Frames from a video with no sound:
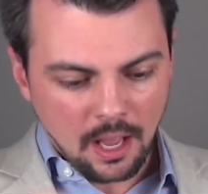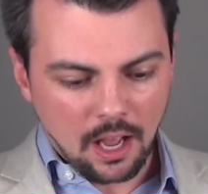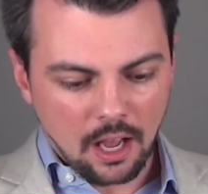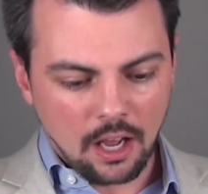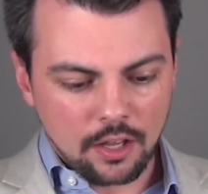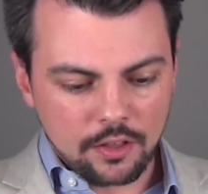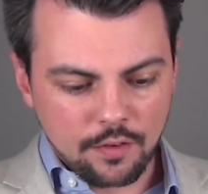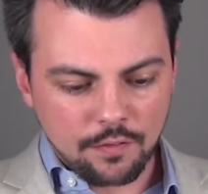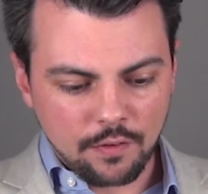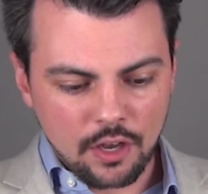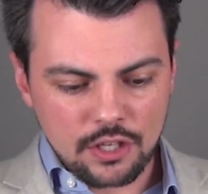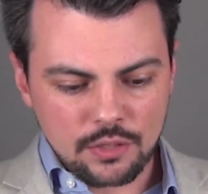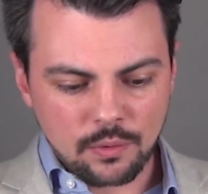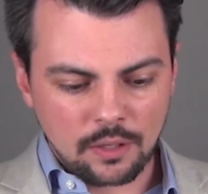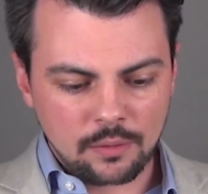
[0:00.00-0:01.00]
The
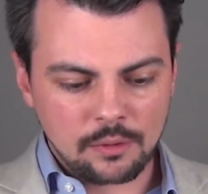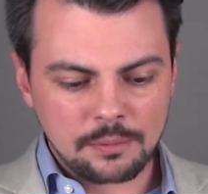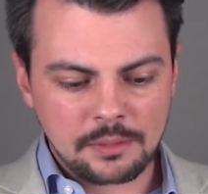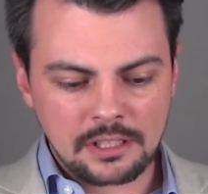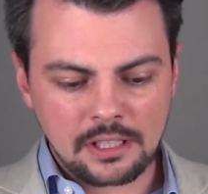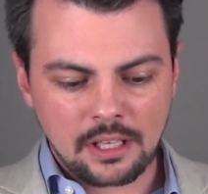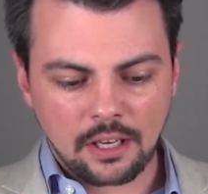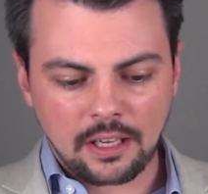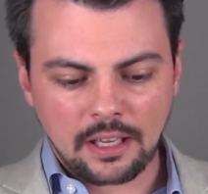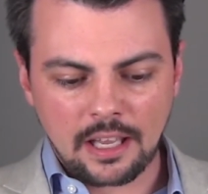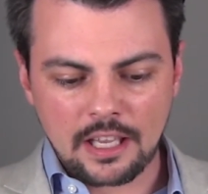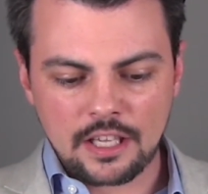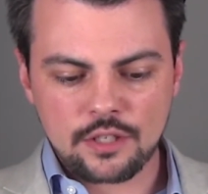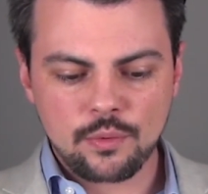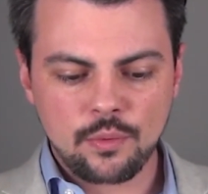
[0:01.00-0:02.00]
first one will be a
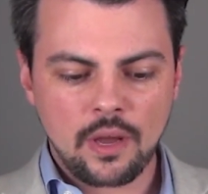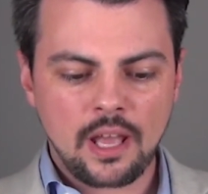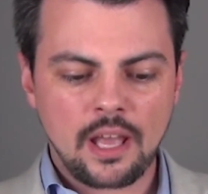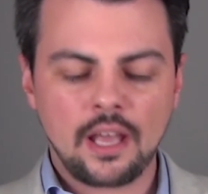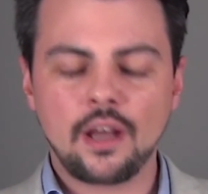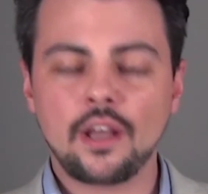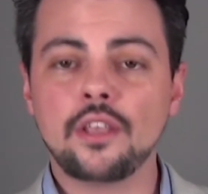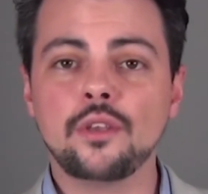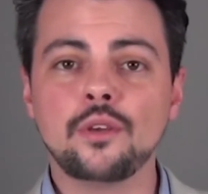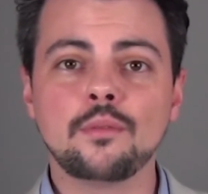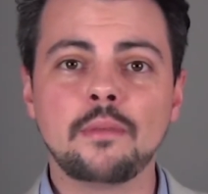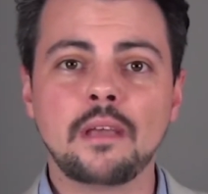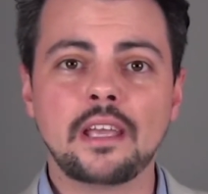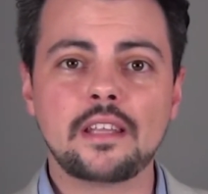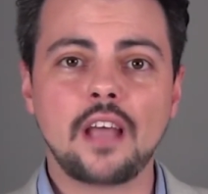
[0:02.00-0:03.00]
case where you
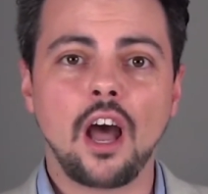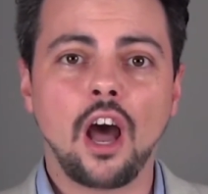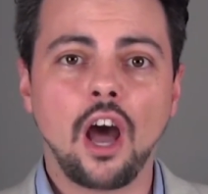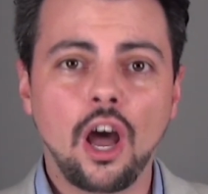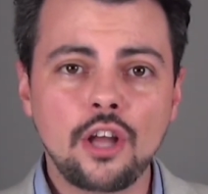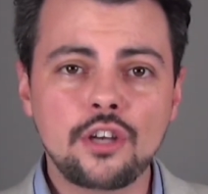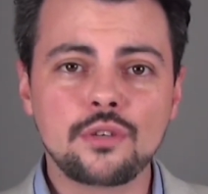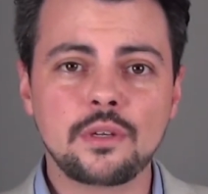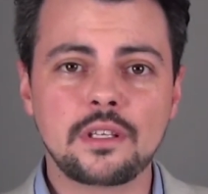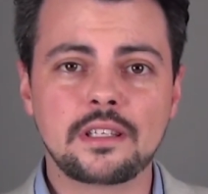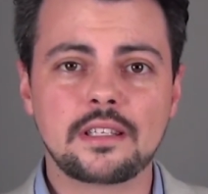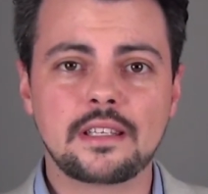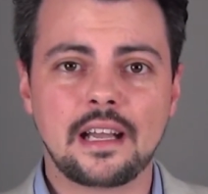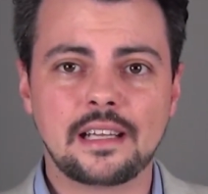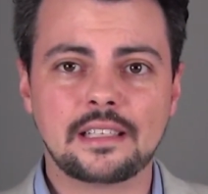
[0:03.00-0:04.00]
made
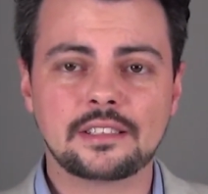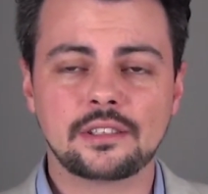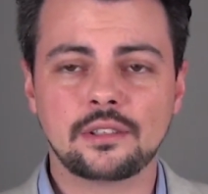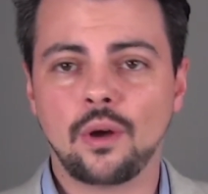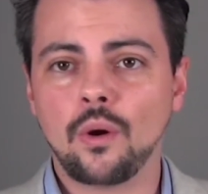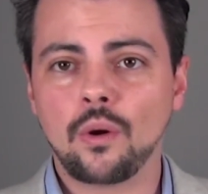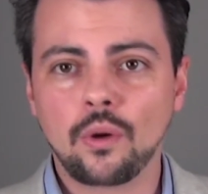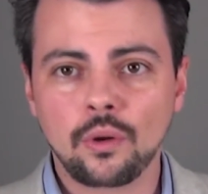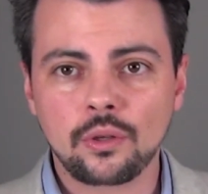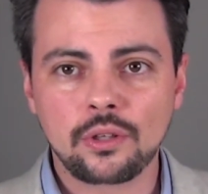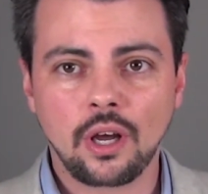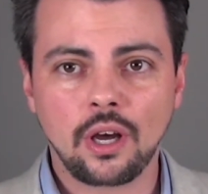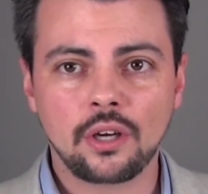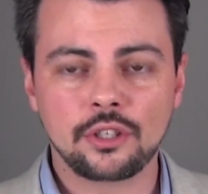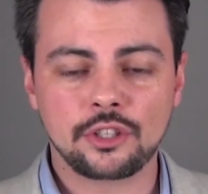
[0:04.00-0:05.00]
100,000 Hong Kong
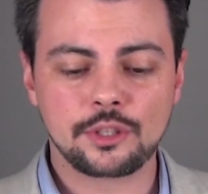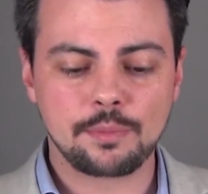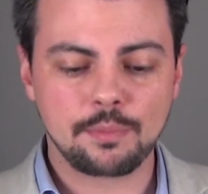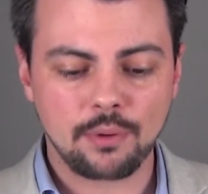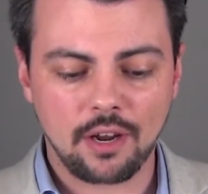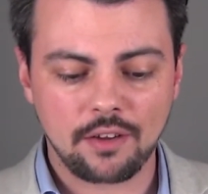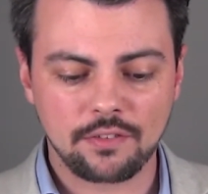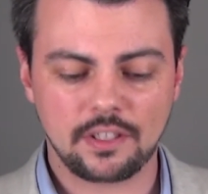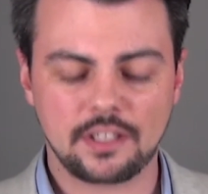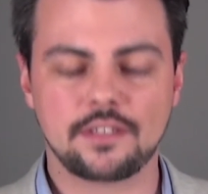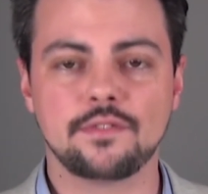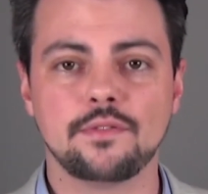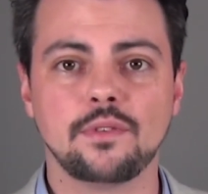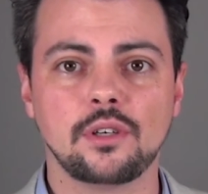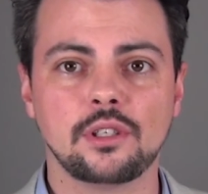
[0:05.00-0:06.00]
dollars
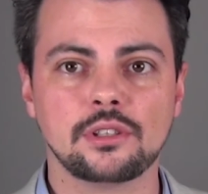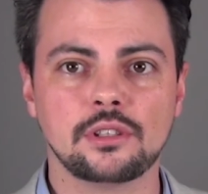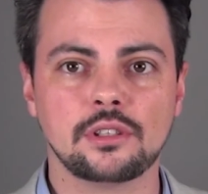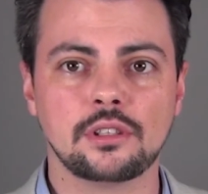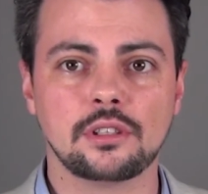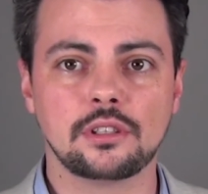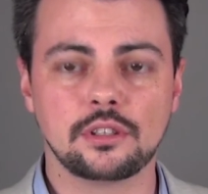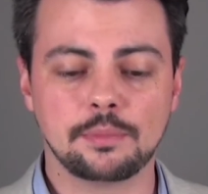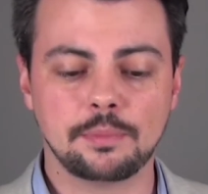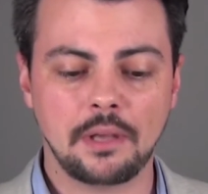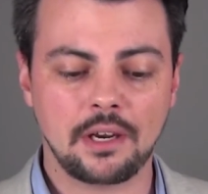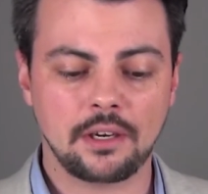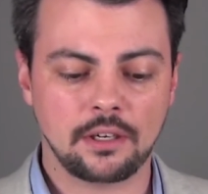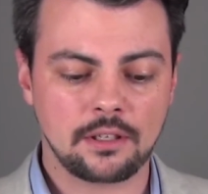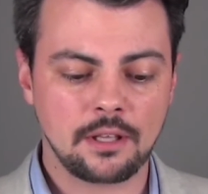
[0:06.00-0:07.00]
profit for the
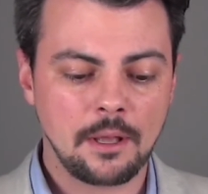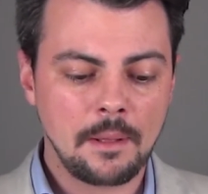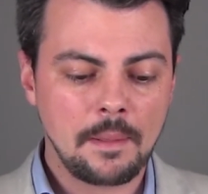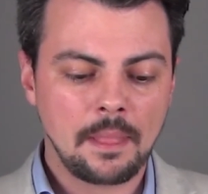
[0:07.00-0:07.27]
period.